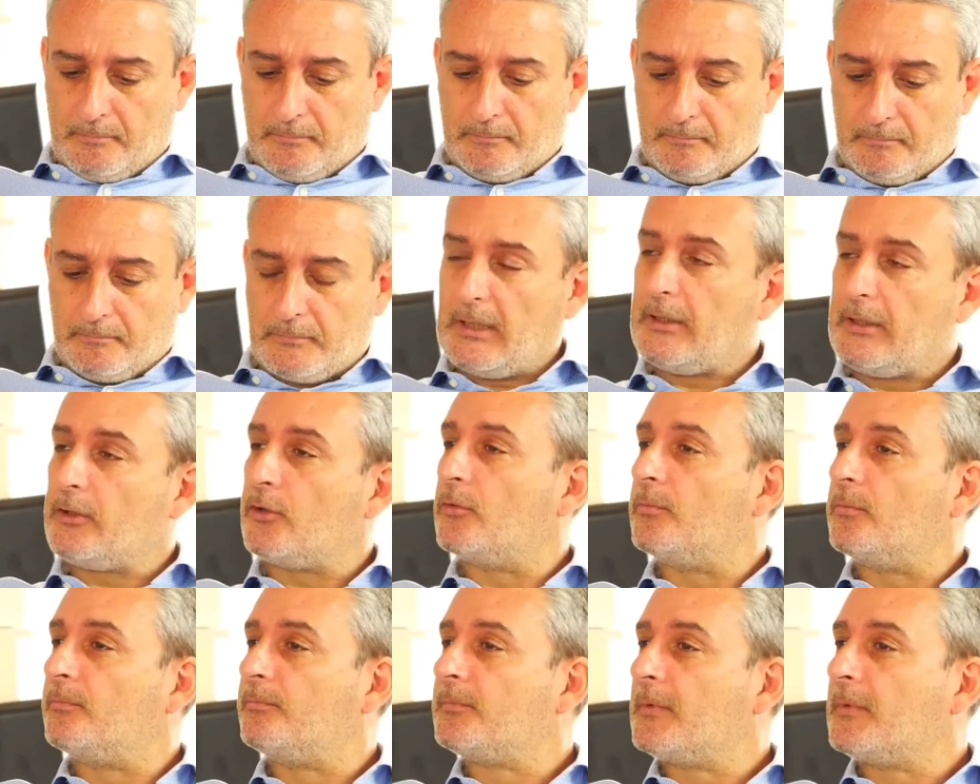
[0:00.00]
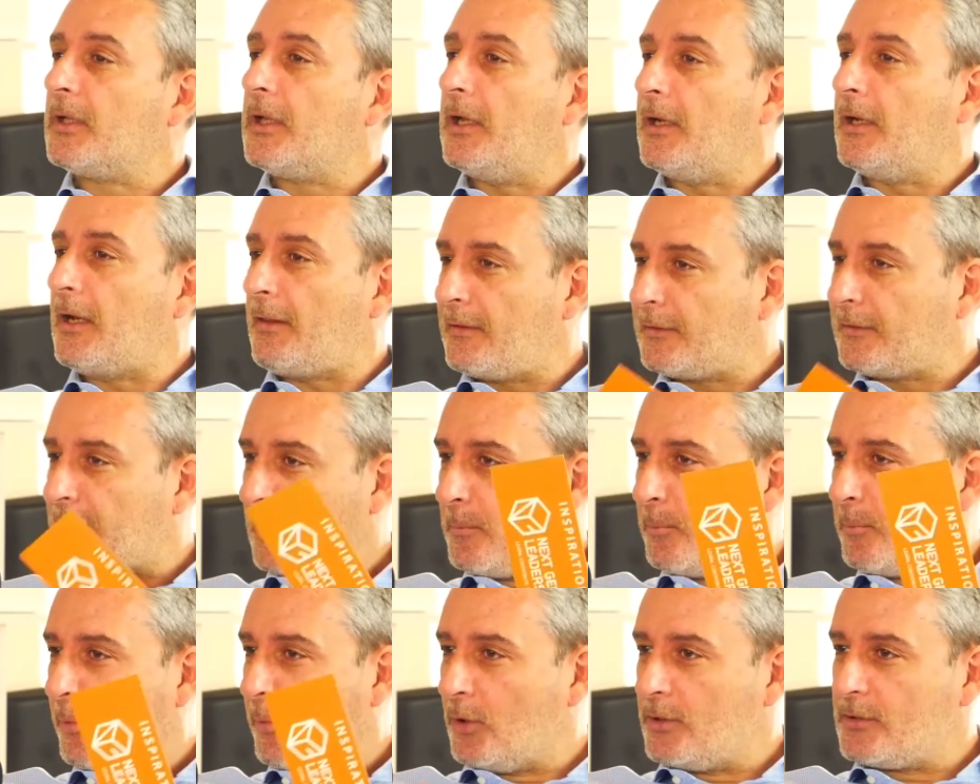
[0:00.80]
thank you. Another
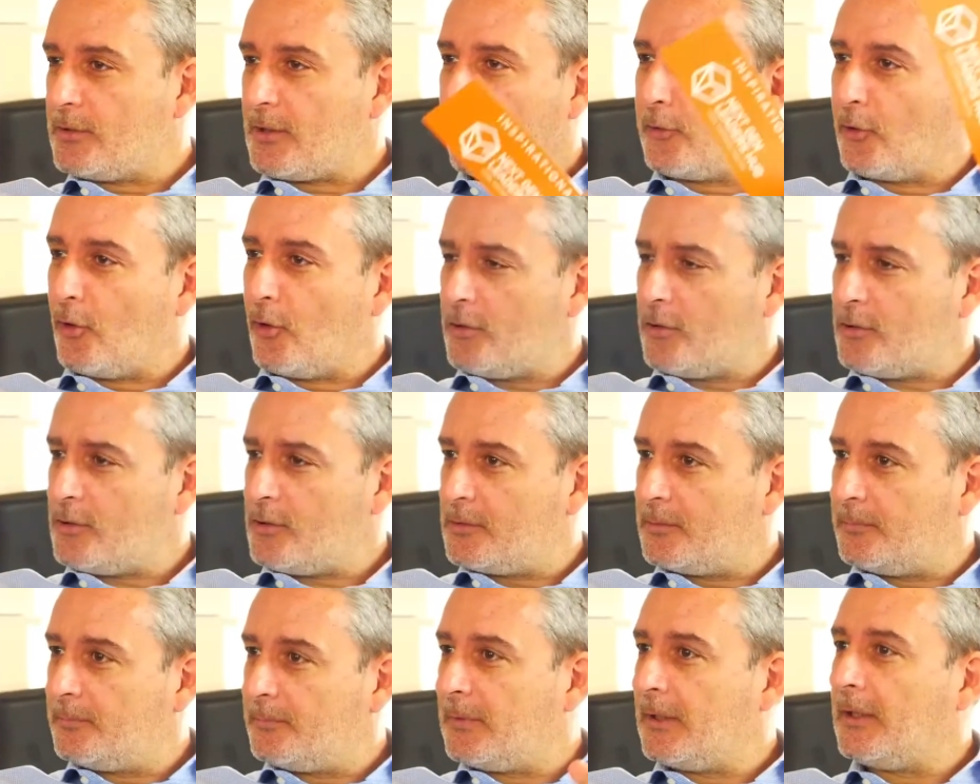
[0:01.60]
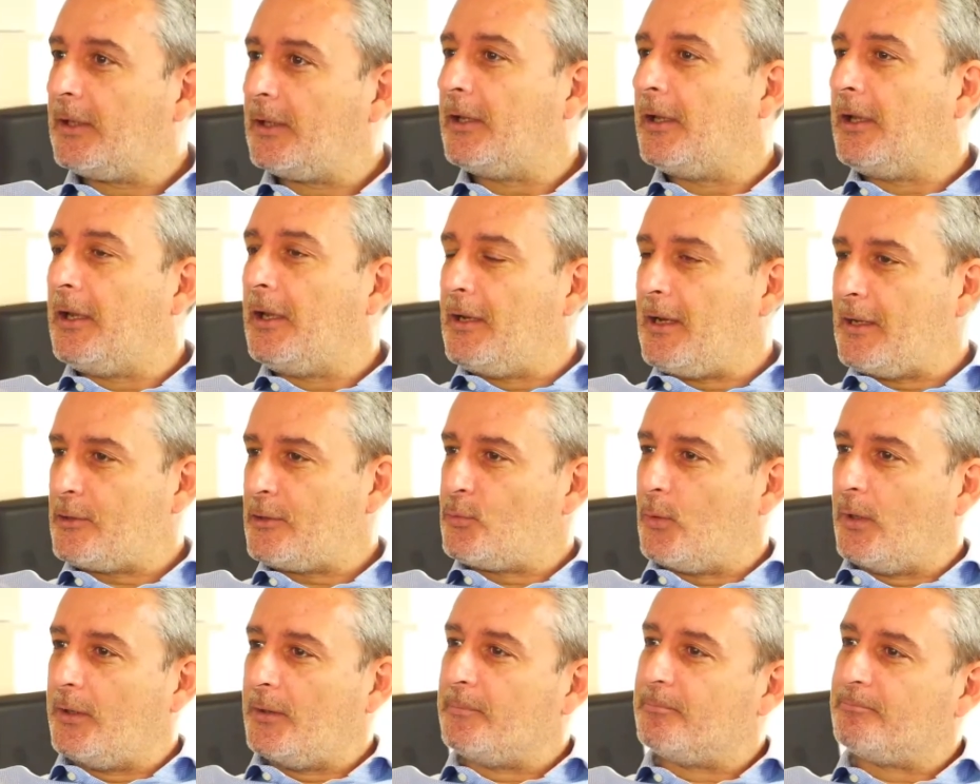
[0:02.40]
ten points are yours. Next
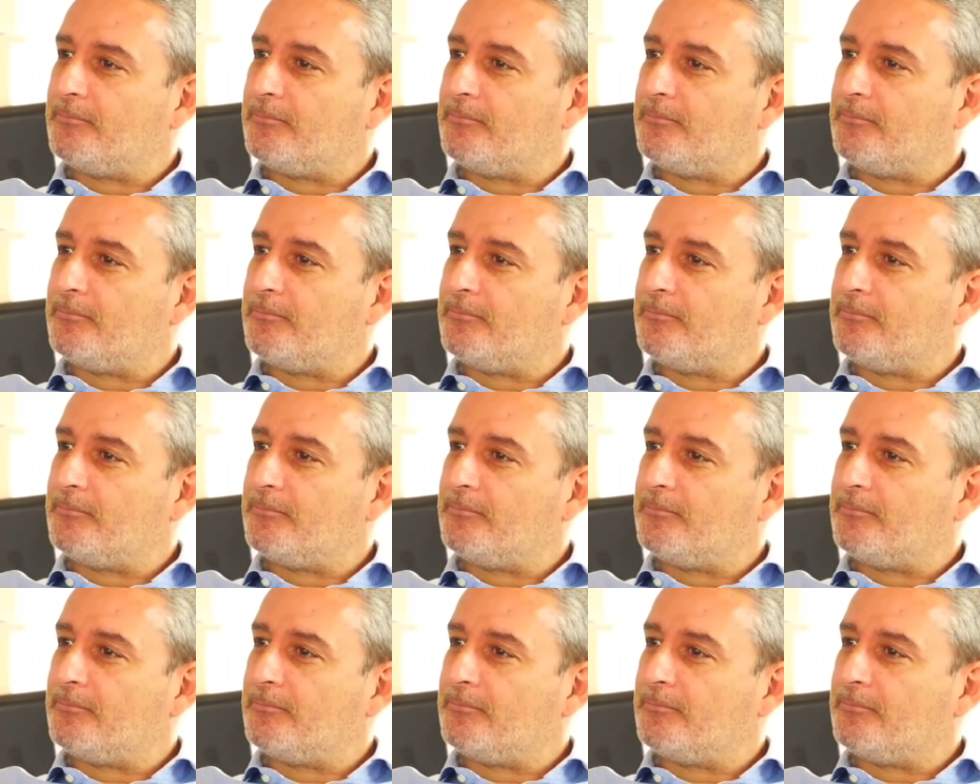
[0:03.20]
one.